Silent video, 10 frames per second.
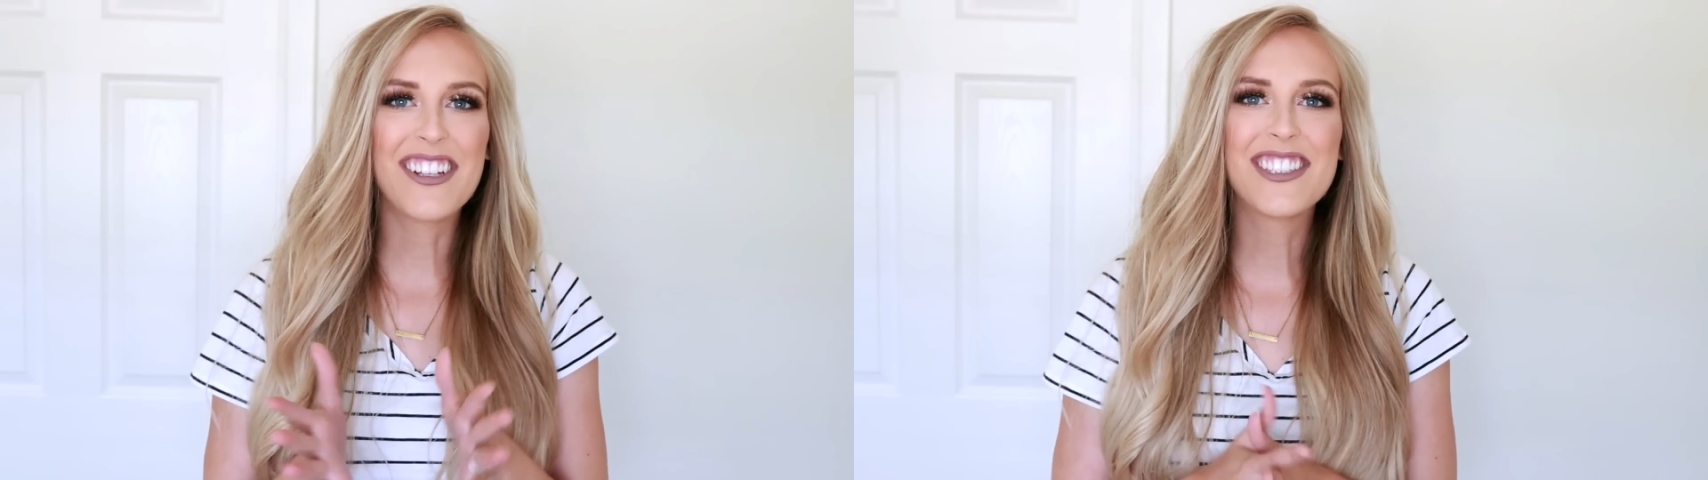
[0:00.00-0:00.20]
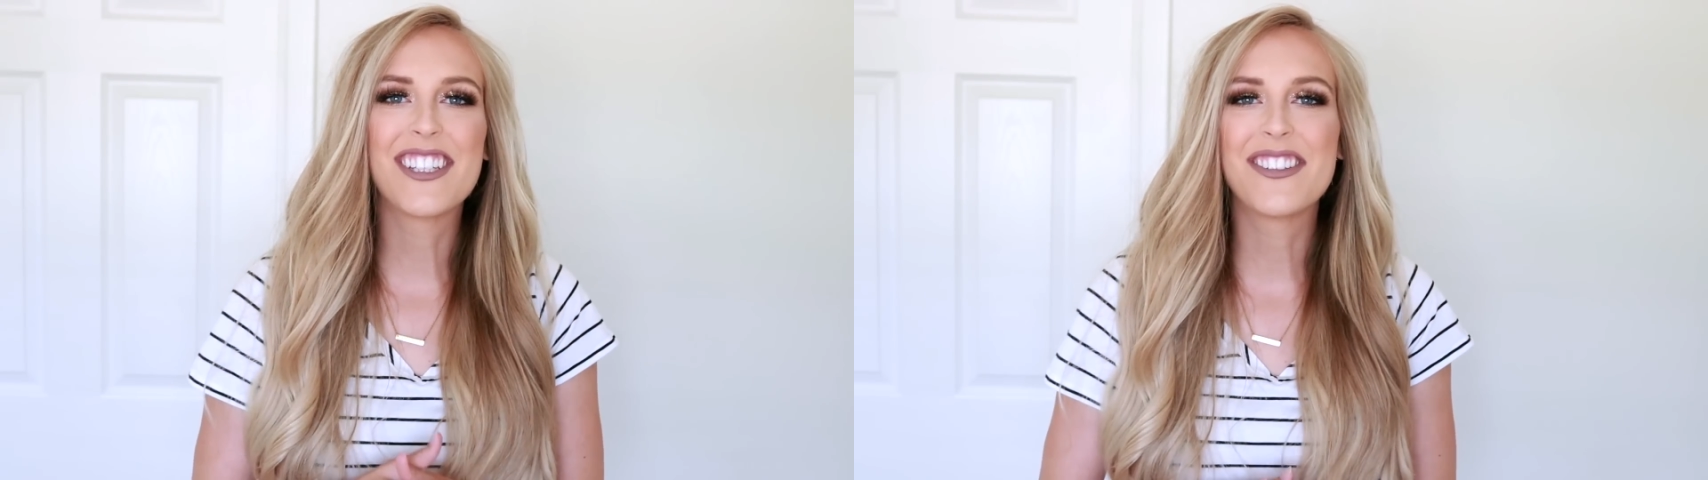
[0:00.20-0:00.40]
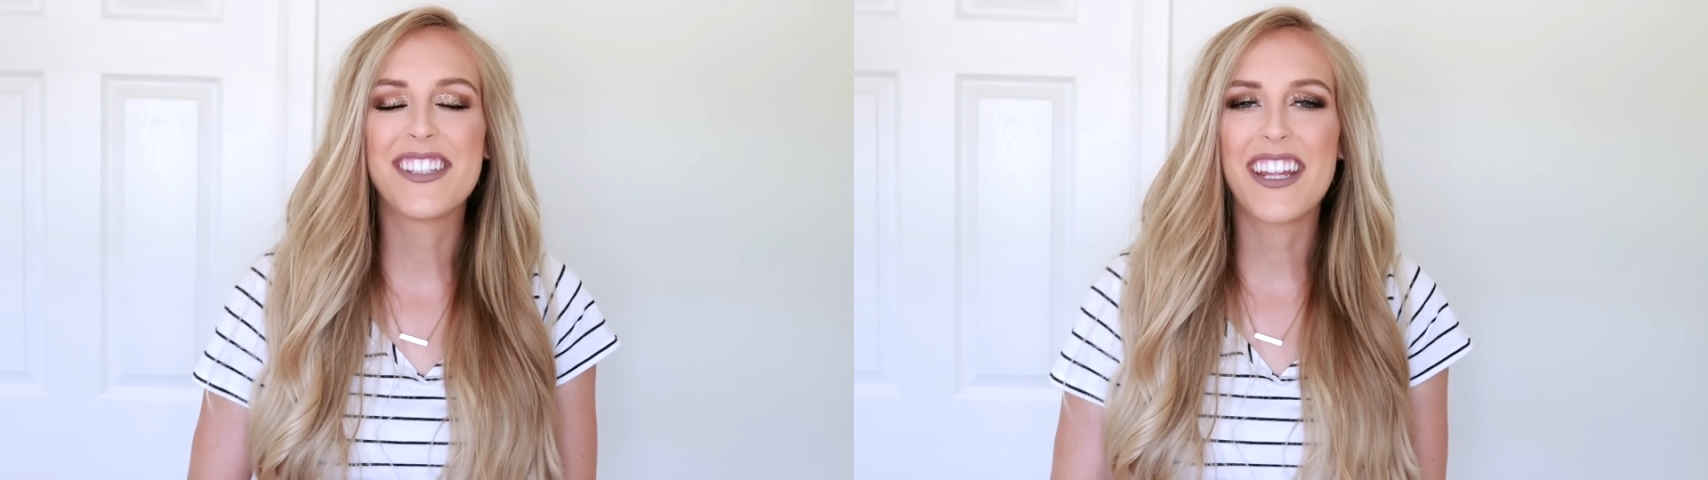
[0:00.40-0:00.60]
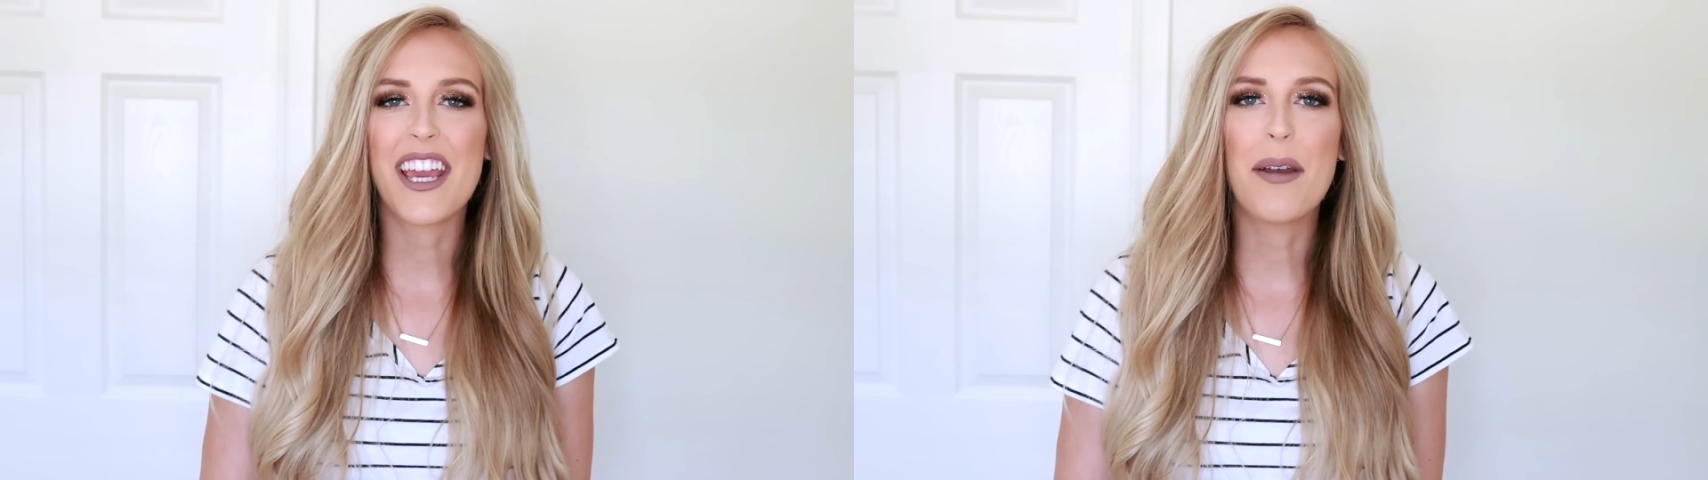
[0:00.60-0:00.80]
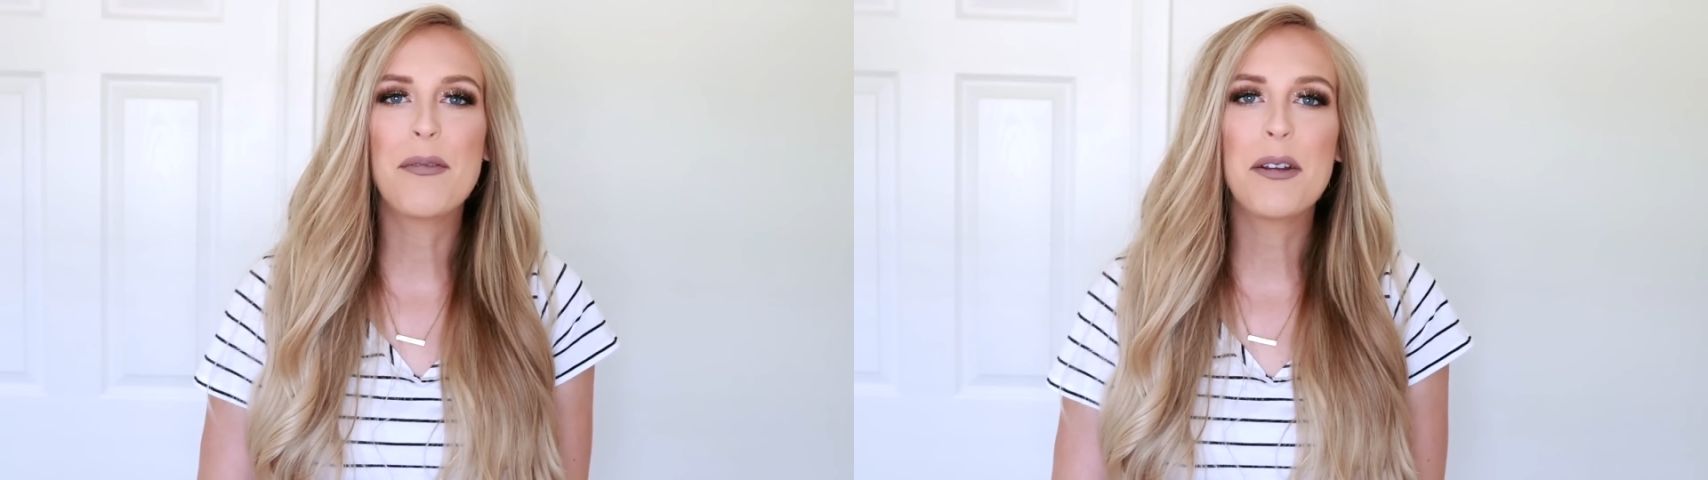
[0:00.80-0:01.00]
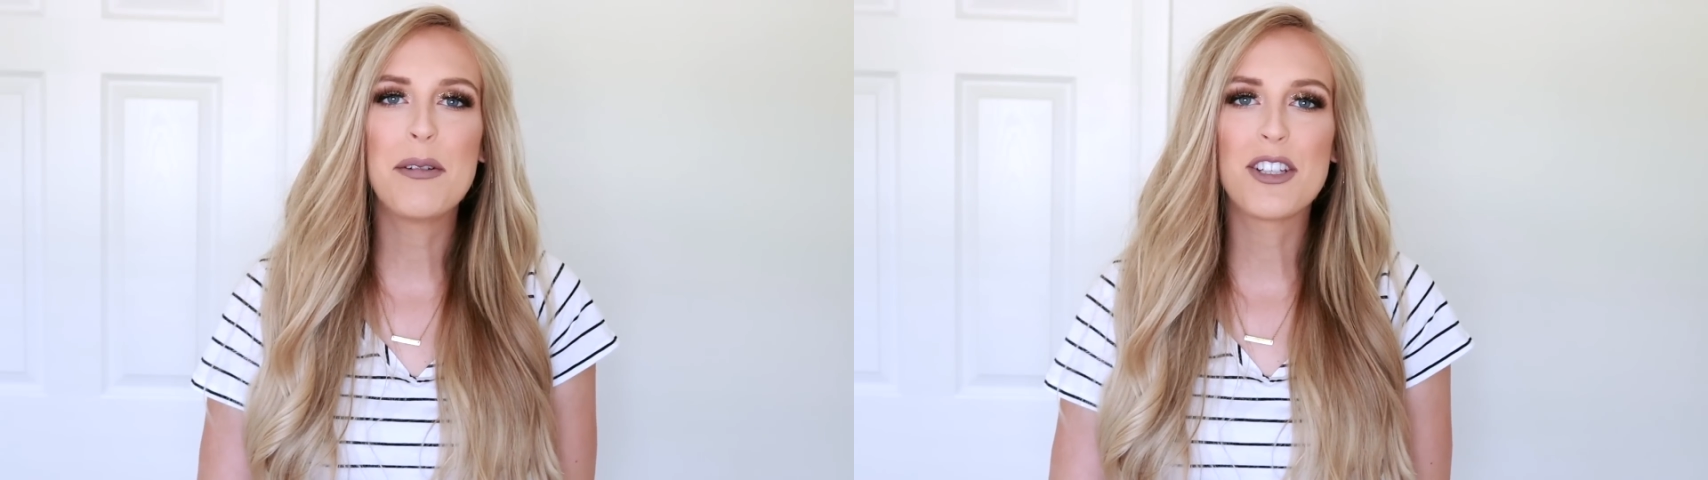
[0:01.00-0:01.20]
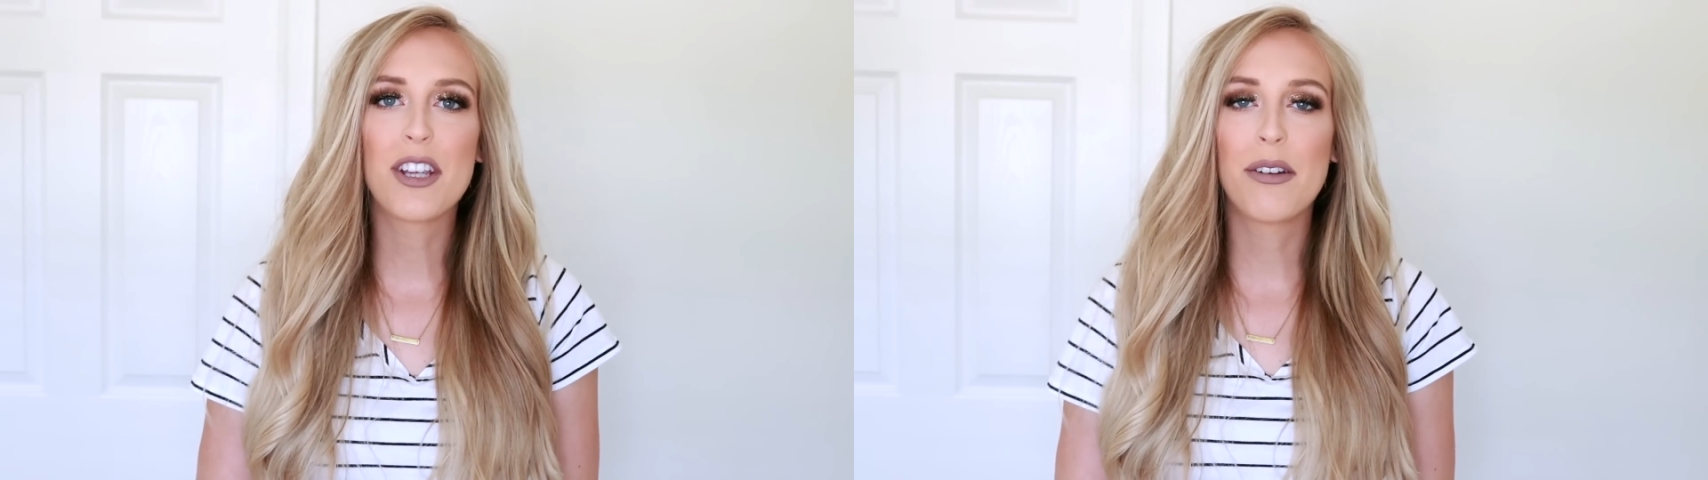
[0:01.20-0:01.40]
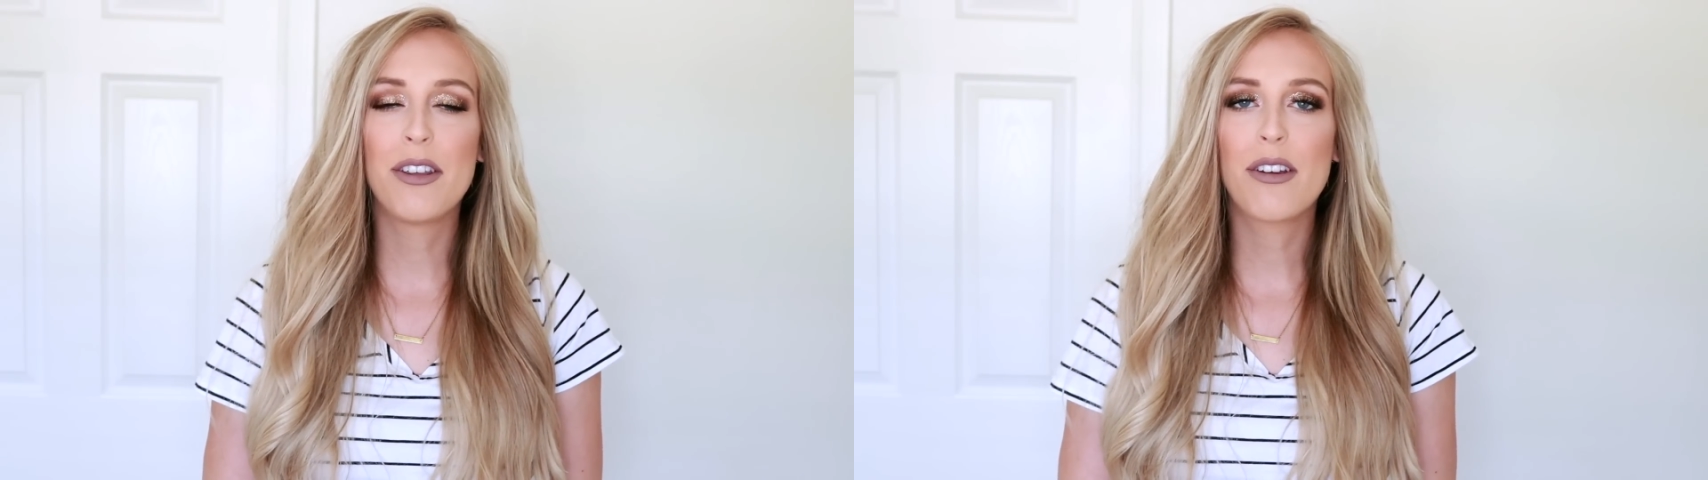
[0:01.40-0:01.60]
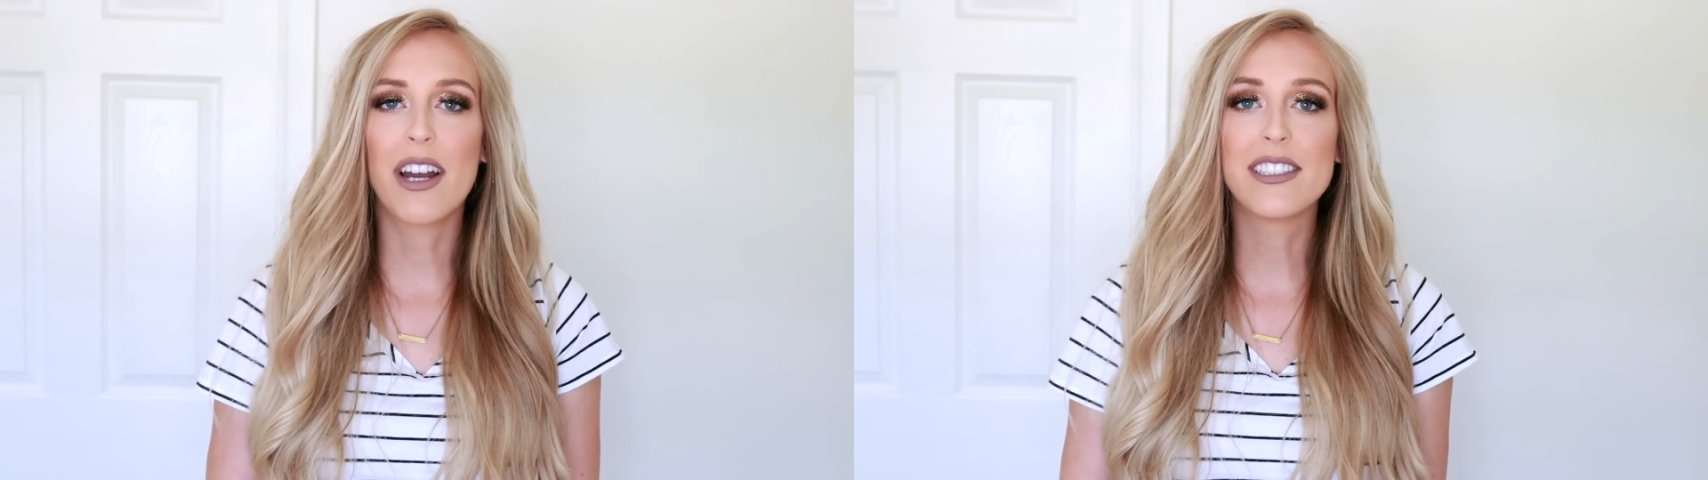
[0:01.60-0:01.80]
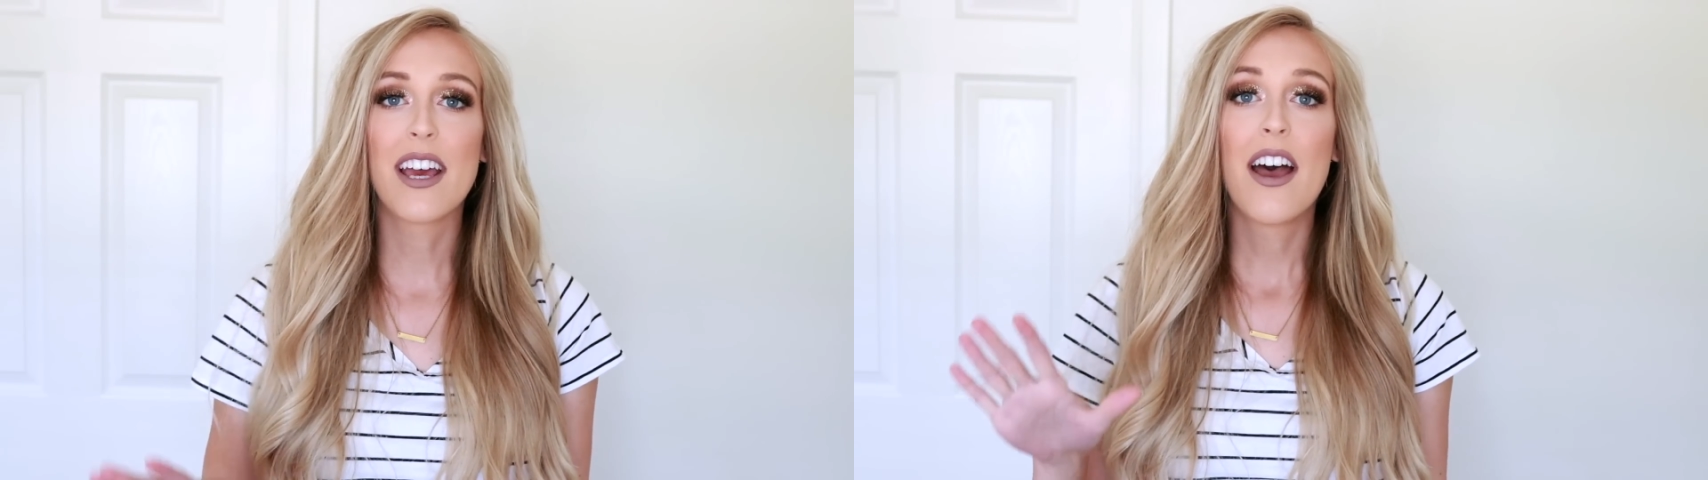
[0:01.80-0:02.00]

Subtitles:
So today I'm going to be showing you guys